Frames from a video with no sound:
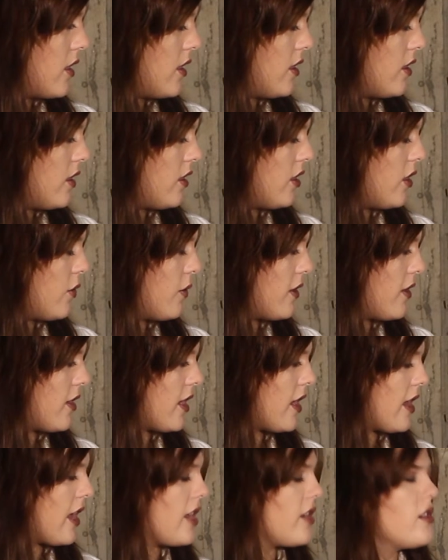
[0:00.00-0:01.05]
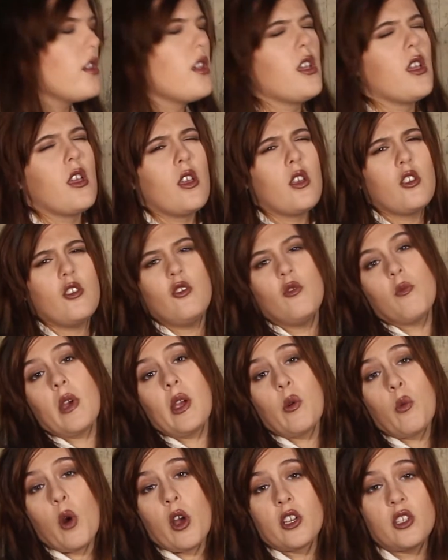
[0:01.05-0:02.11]
continue with it. And you
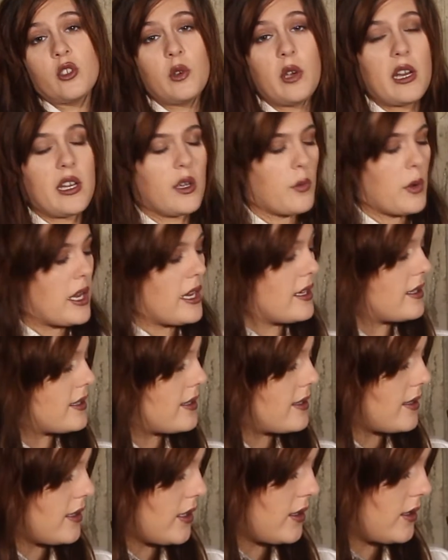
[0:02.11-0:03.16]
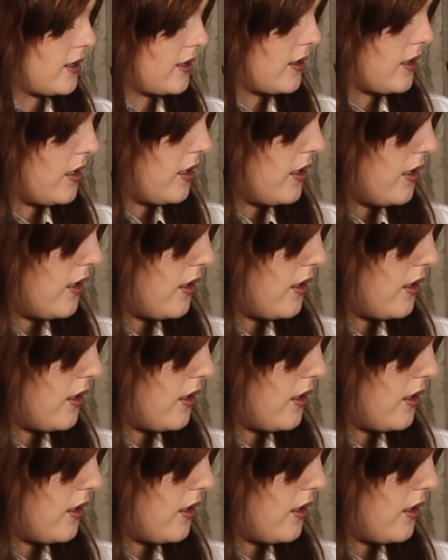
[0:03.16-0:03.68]
might want to anyways, since